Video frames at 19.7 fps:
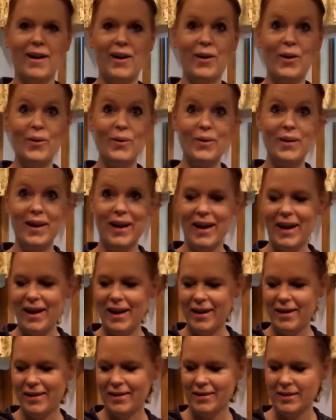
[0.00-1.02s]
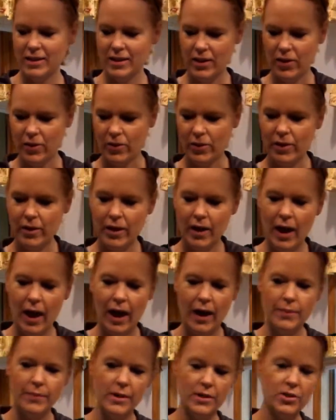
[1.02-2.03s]
Okay, so
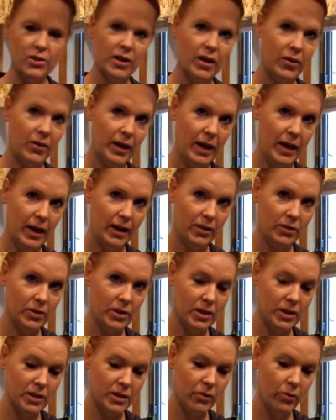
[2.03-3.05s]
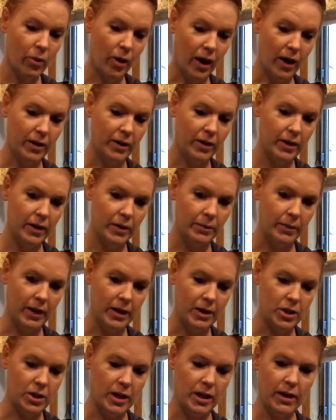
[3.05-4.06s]
I measured out 8 ounces of water in my
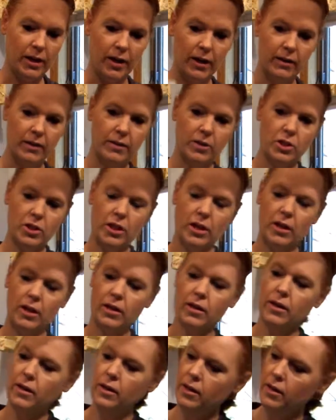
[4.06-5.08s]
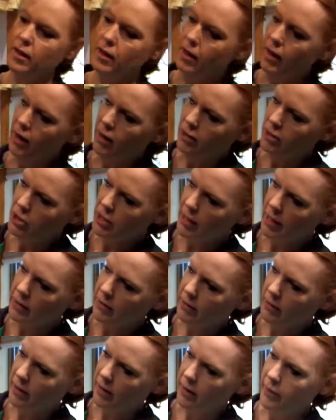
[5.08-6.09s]
Shakeology shaker
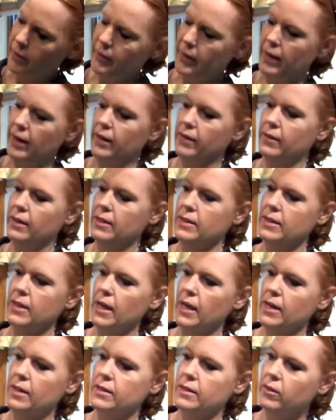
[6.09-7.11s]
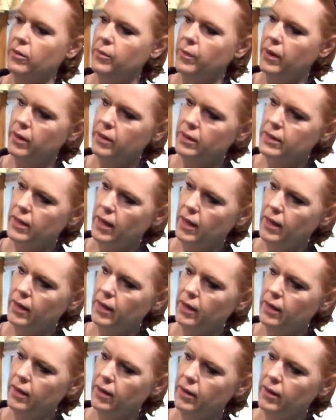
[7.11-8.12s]
cup, and this has little marks on
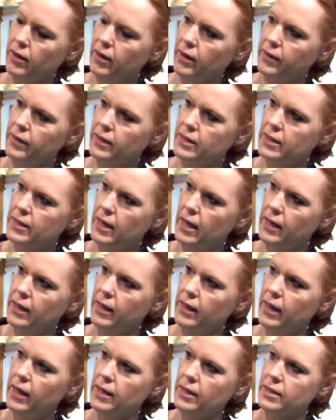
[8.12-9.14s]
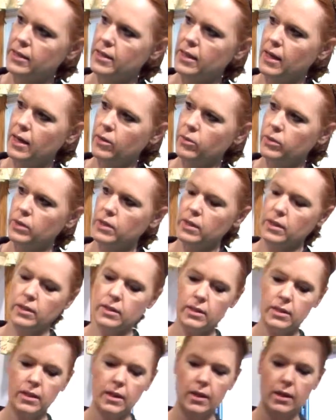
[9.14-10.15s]
it. On this side it has the
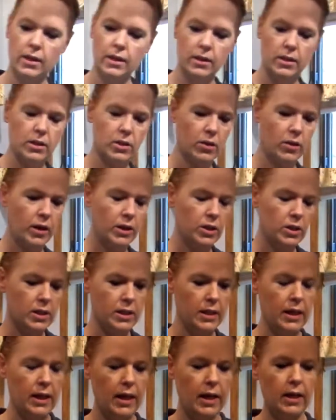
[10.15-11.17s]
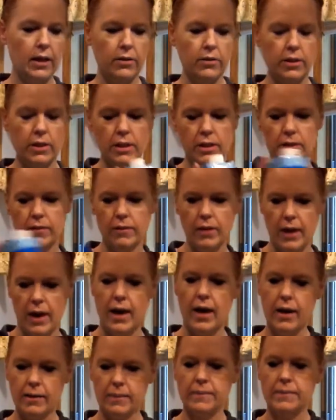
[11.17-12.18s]
ounces. So I just did 8 ounces of
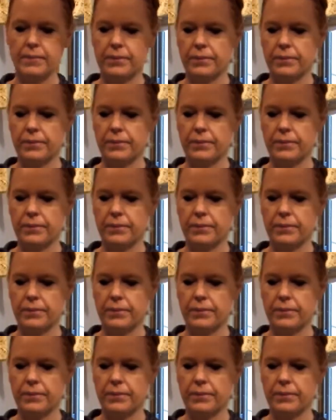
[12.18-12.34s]
that.